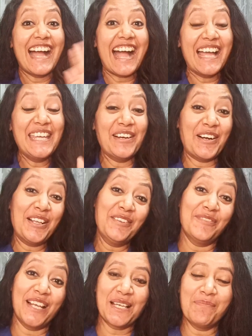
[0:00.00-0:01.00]
Hi all,
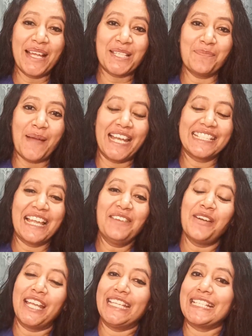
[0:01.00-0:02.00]
welcome back to Palette
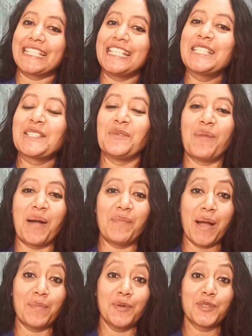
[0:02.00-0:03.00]
Life, and this is Suma
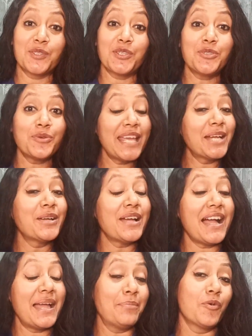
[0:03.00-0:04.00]
Babu. So today
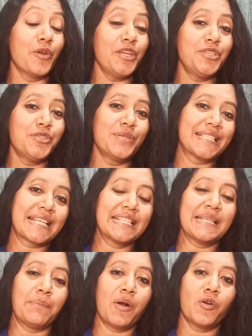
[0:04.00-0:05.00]
I am going to
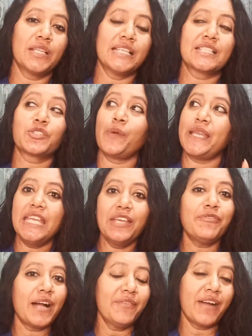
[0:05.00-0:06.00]
discuss about this
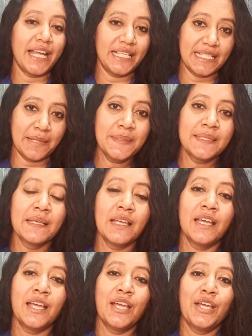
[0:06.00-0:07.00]
25 items
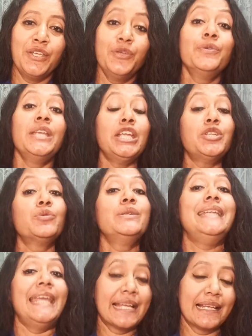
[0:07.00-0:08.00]
you need to
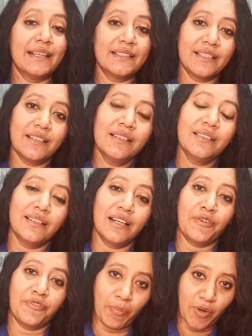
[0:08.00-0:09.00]

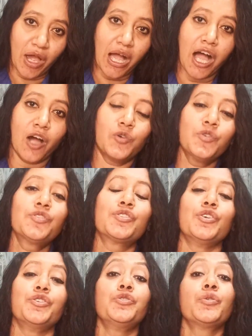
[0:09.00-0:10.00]
declutter from your
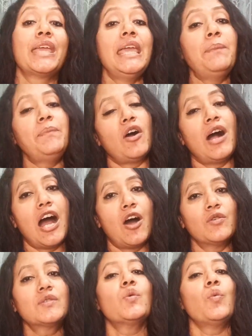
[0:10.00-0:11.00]
house to keep your
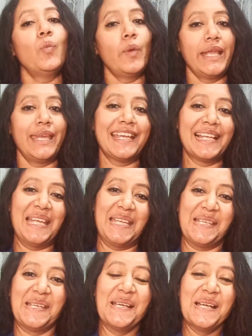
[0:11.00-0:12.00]
house very clean.